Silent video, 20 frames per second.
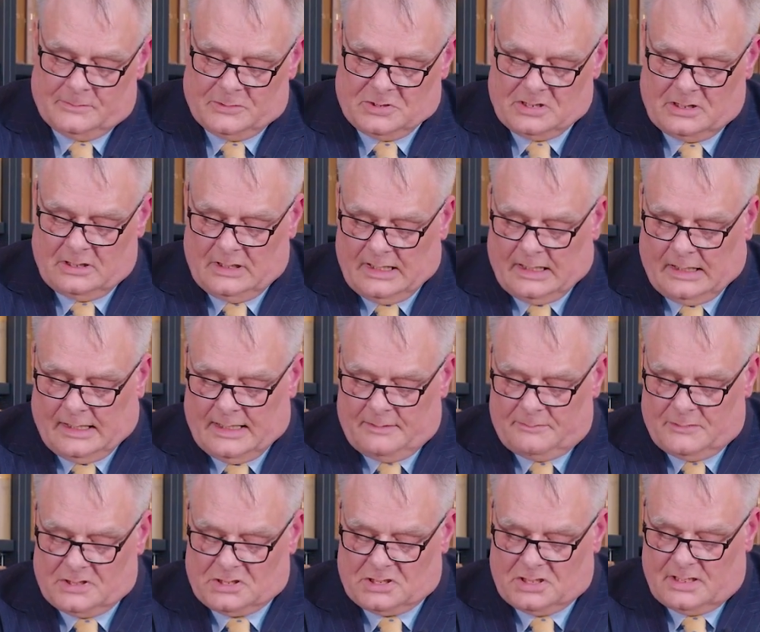Julie
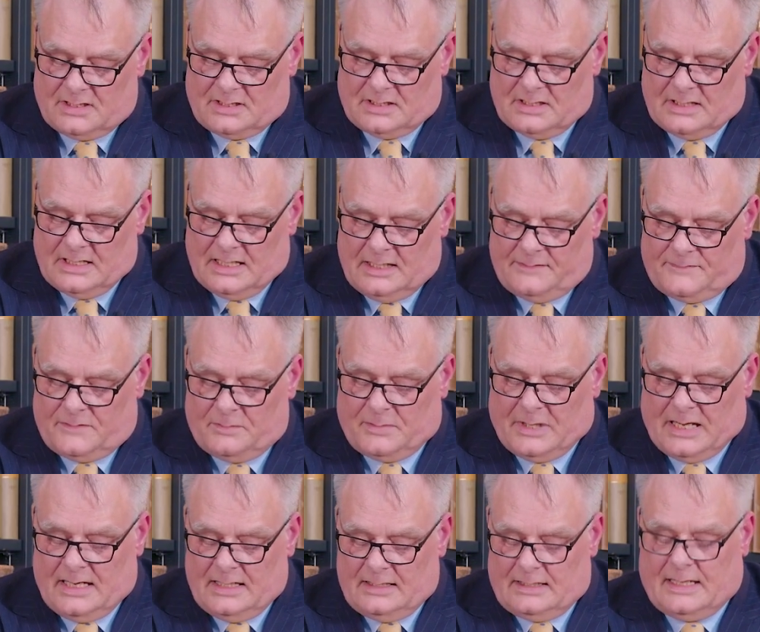claimed that she had a need for
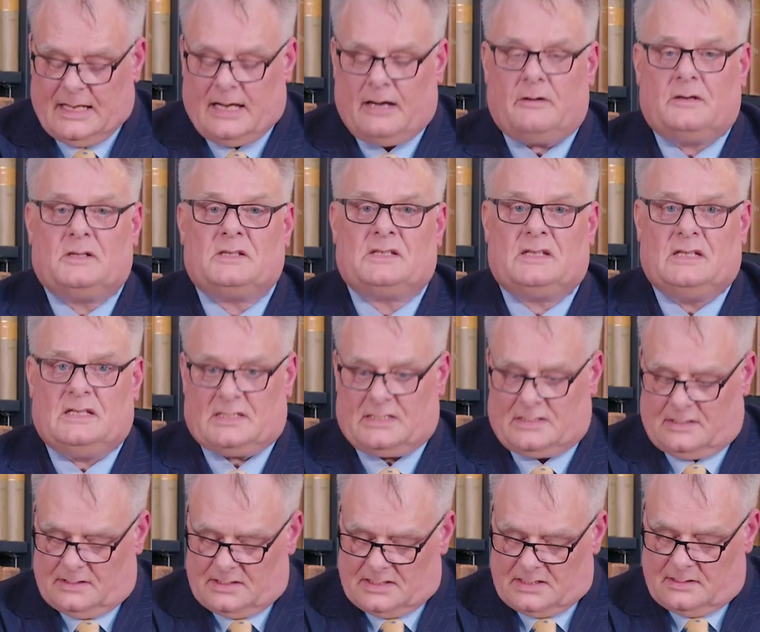paid care and
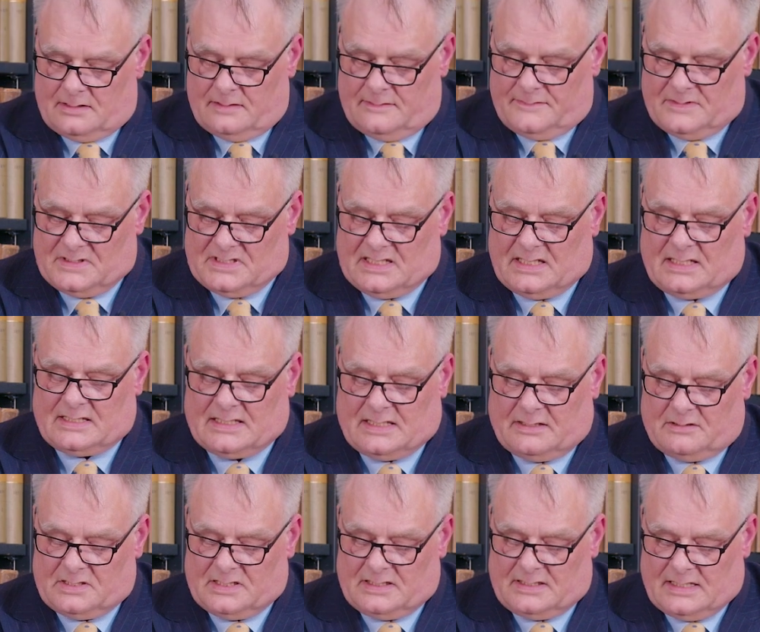assistance for 6
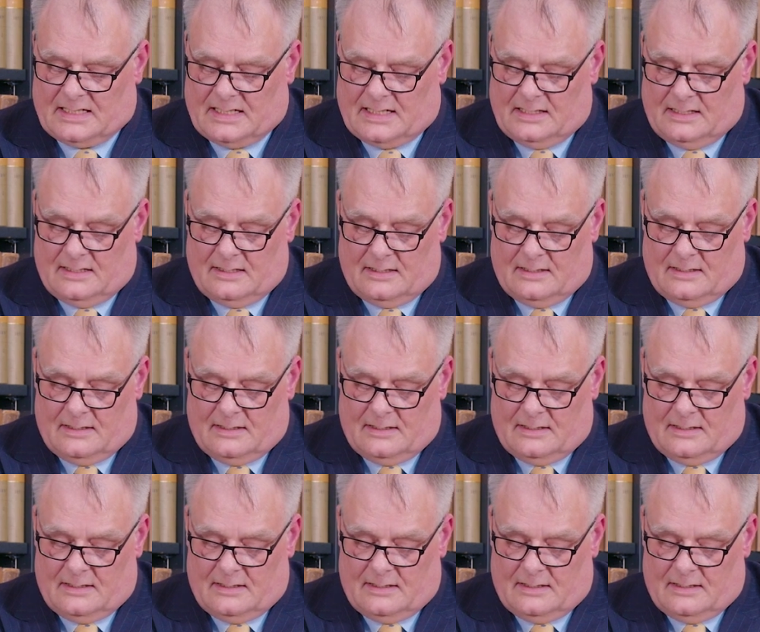hours a day.